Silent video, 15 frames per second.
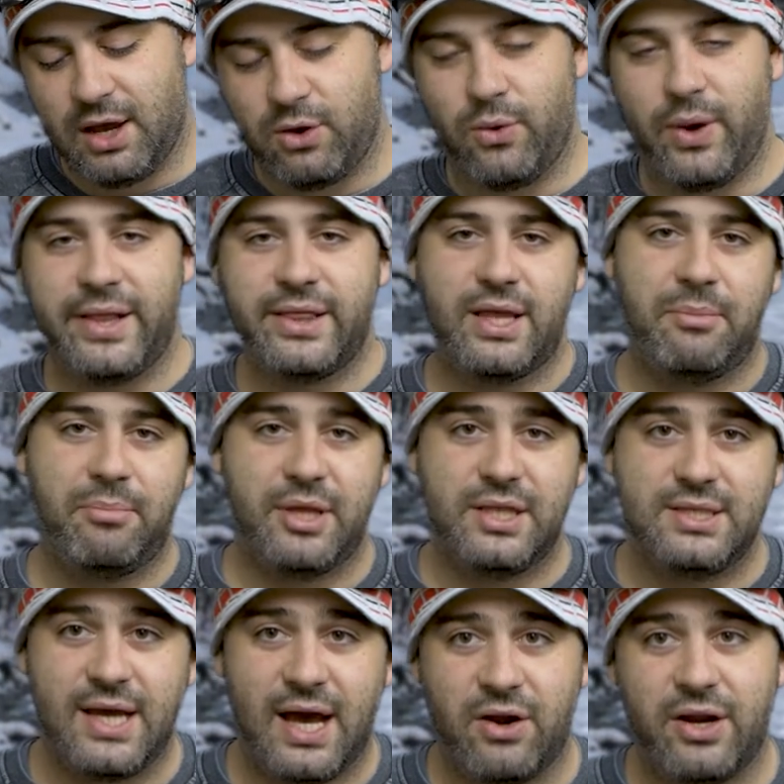we went up
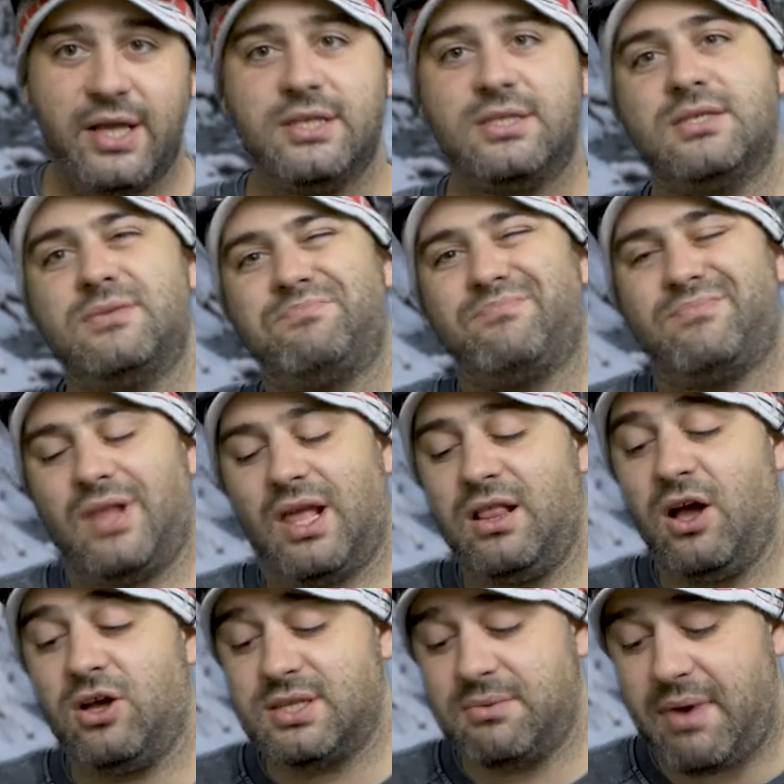and down, and it's
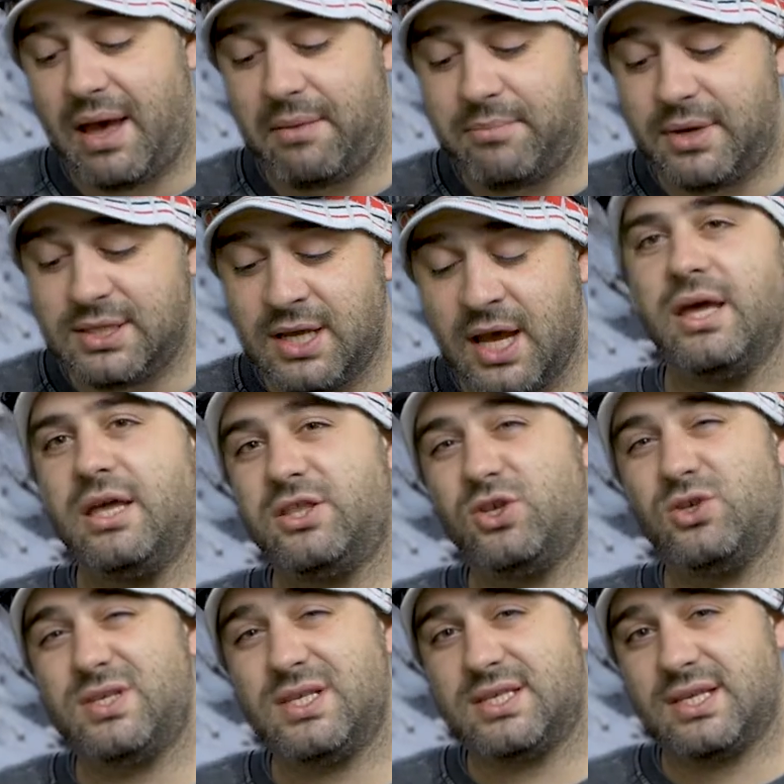an awesome app, but it
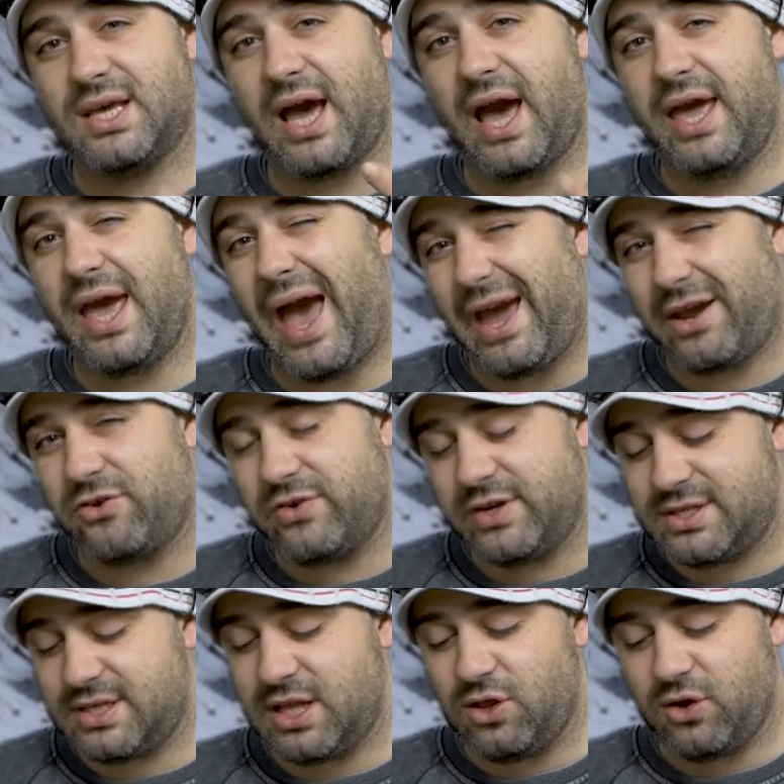uses high
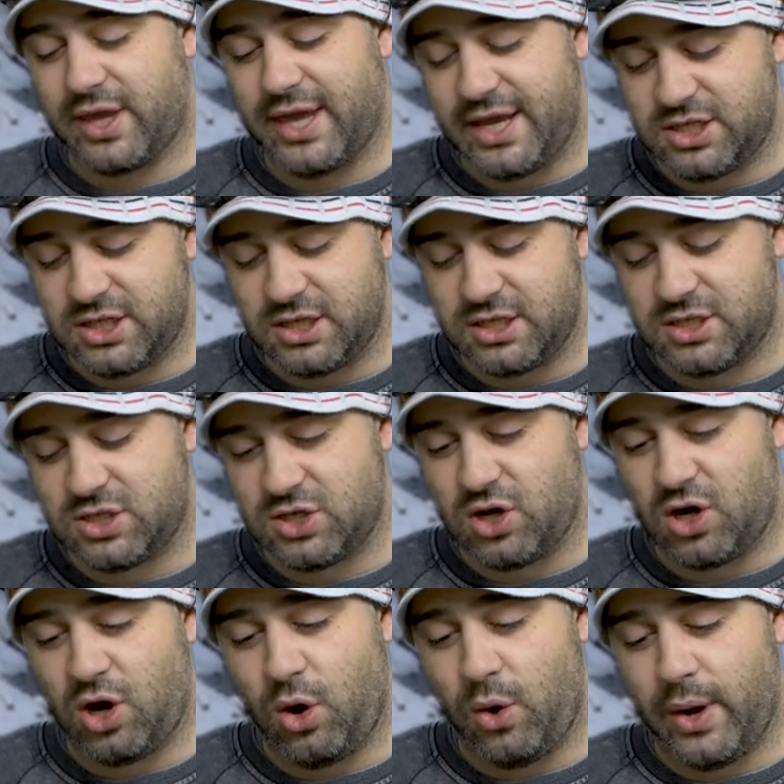accuracy location,
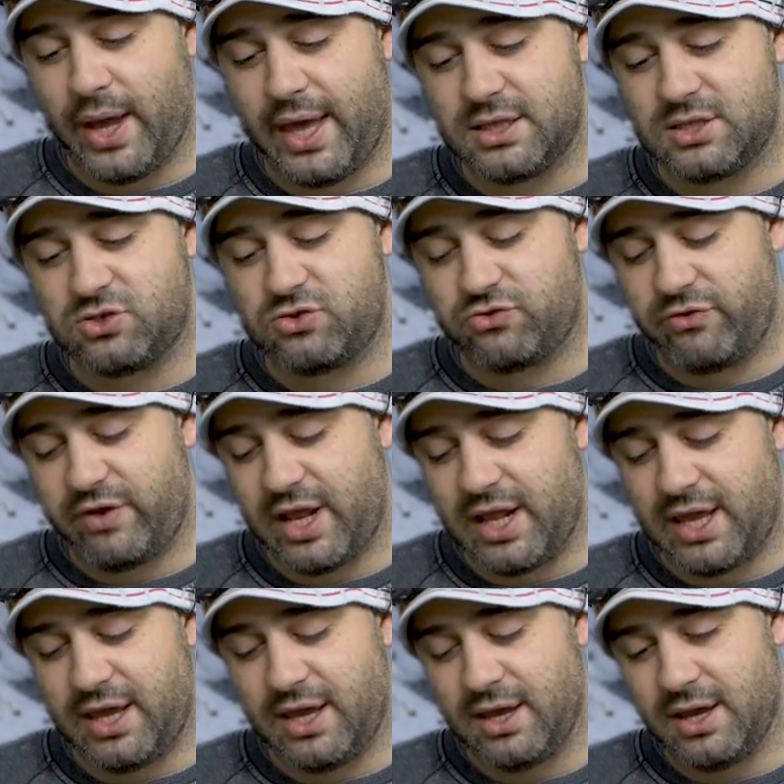so it's
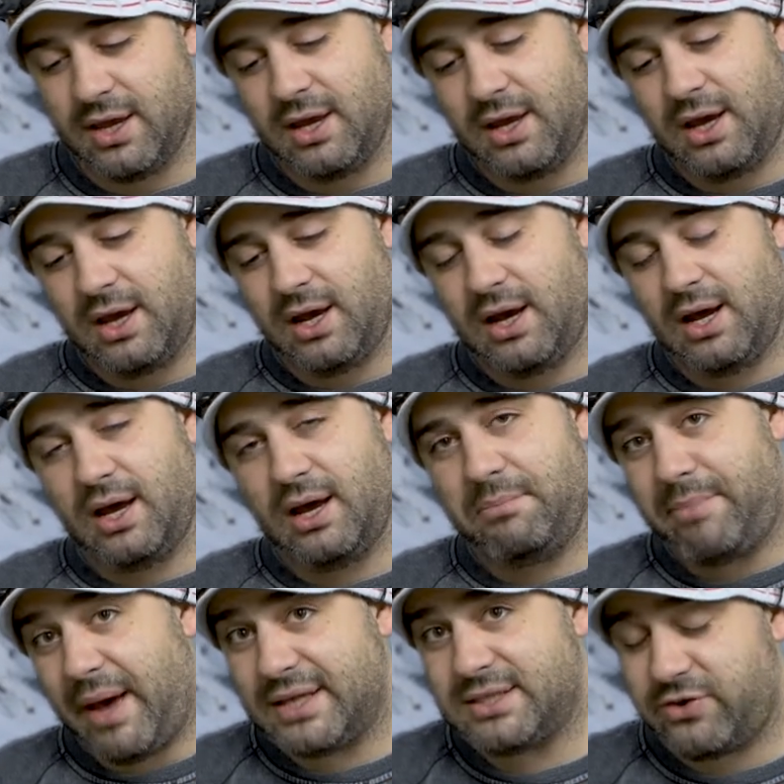really
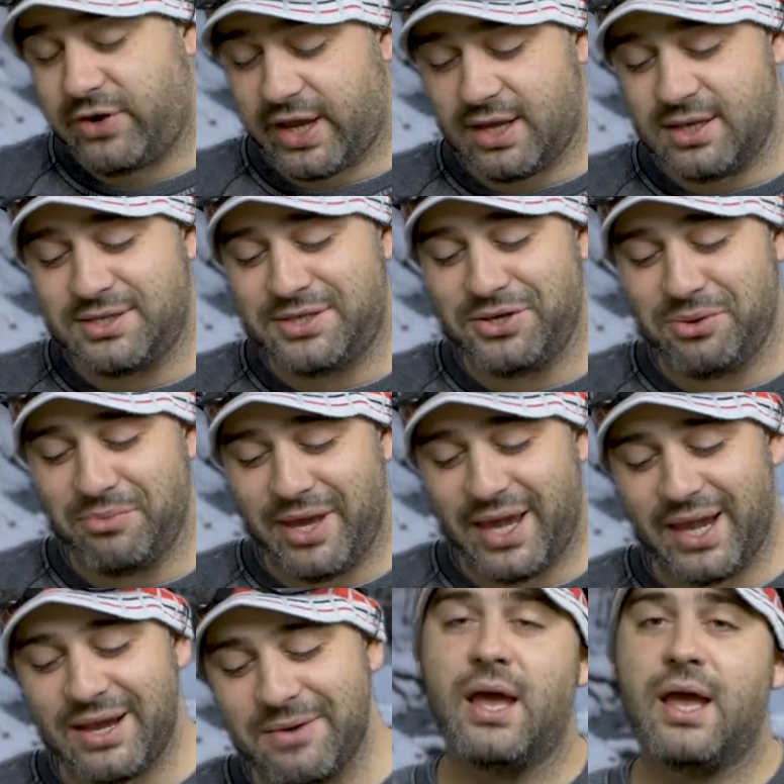uh, battery
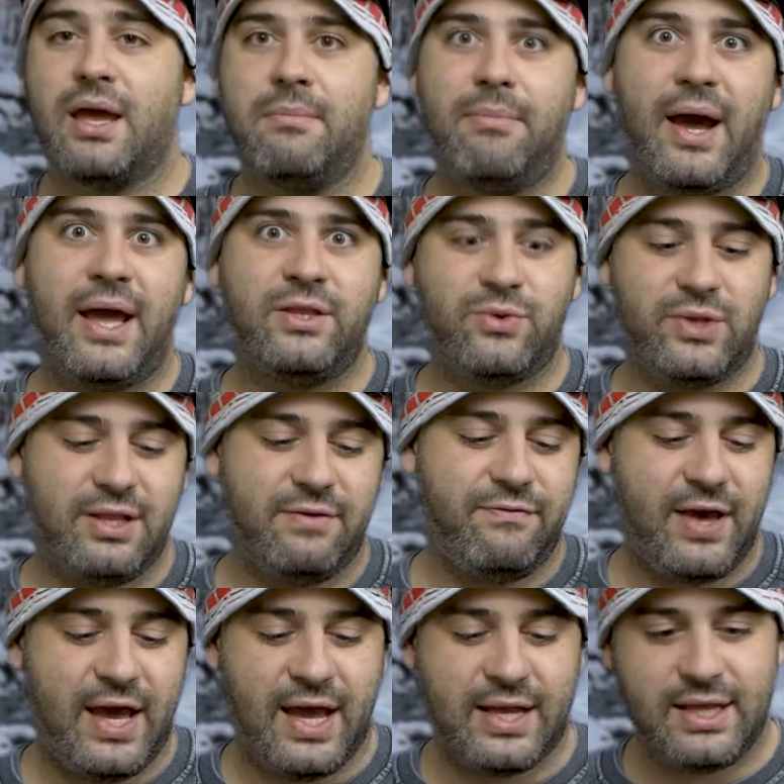consuming, combined with the
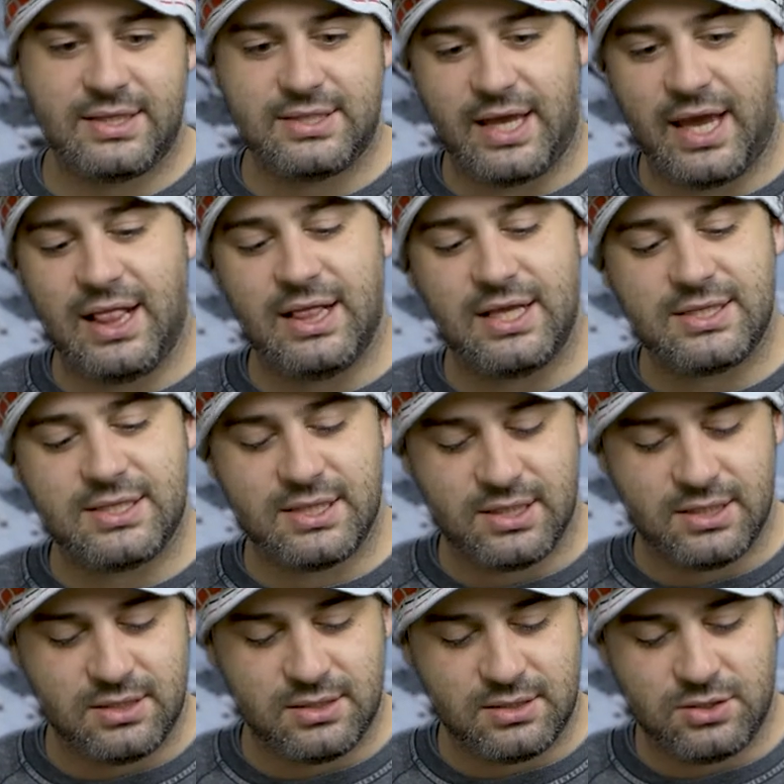fact that I
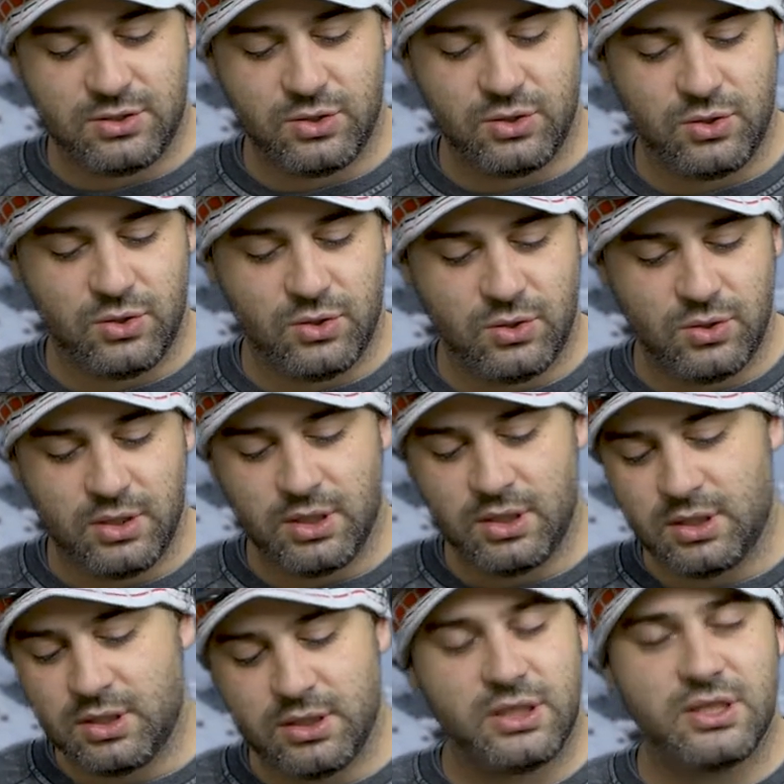listen to
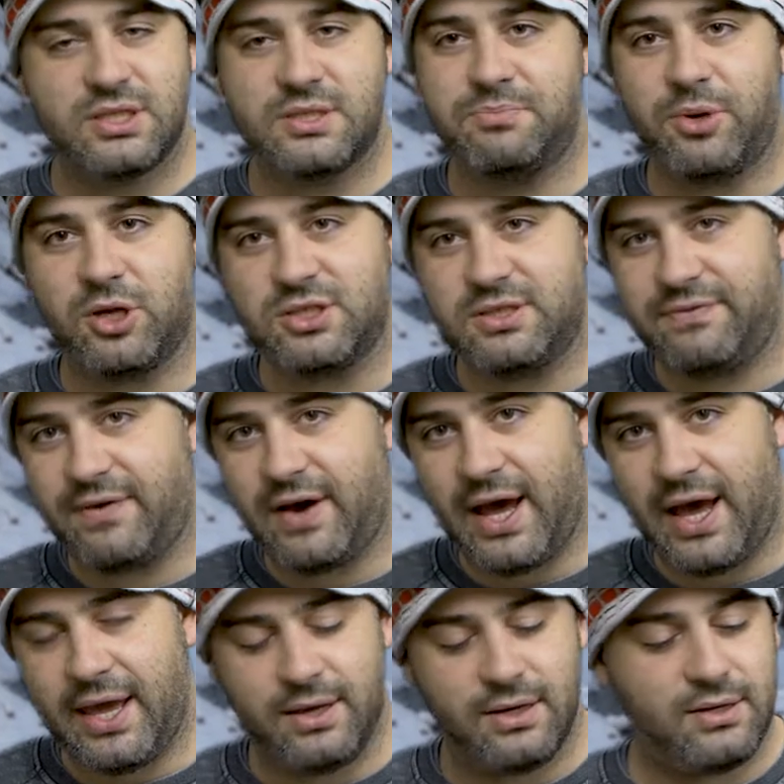
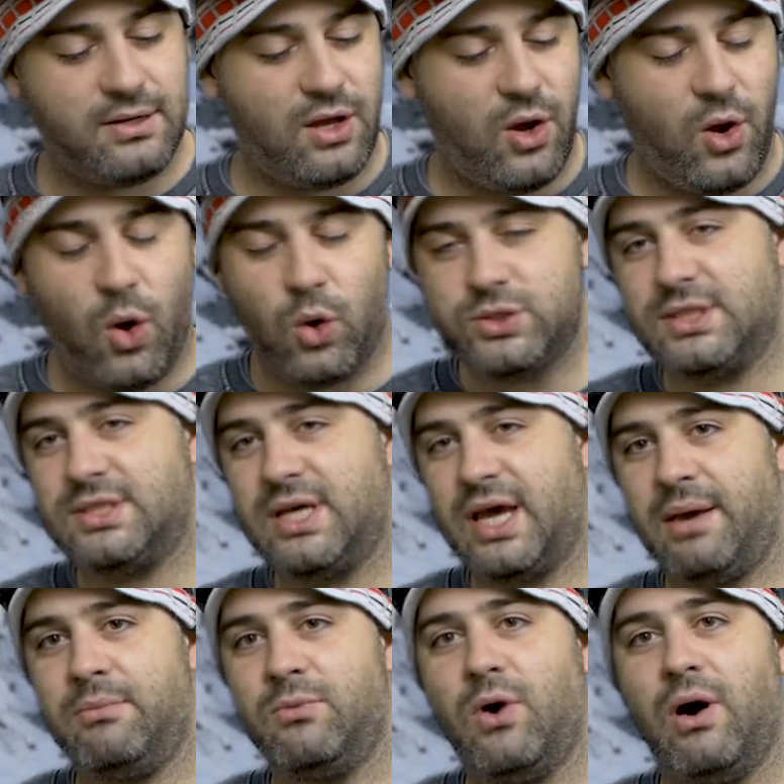Spotify all the
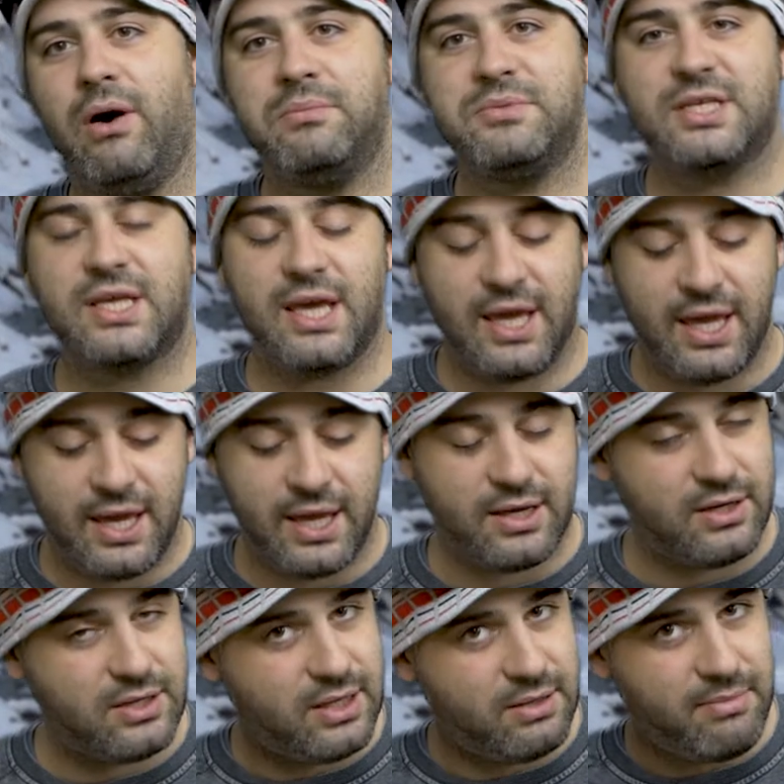time while I'm
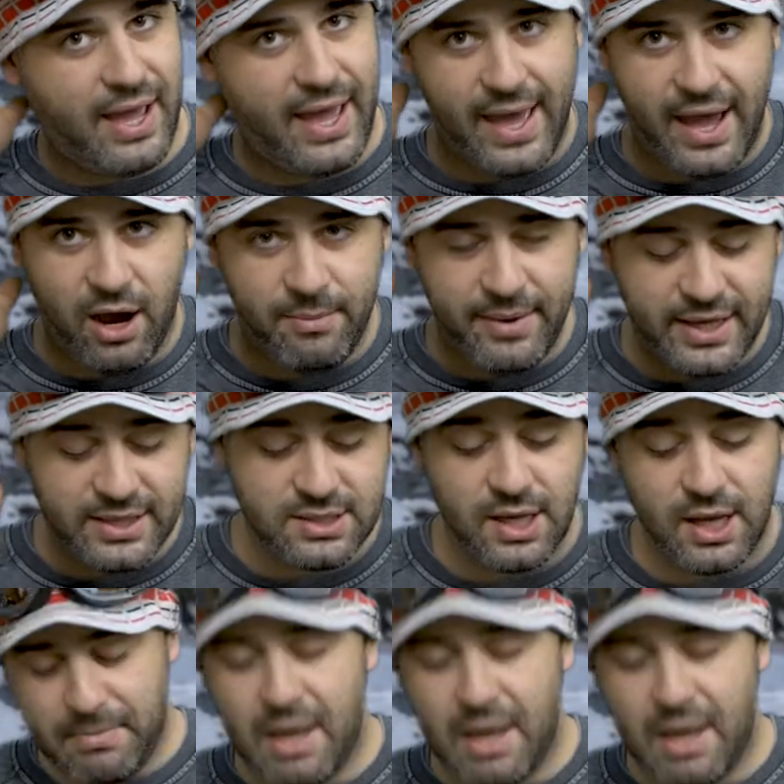skiing in my helmet.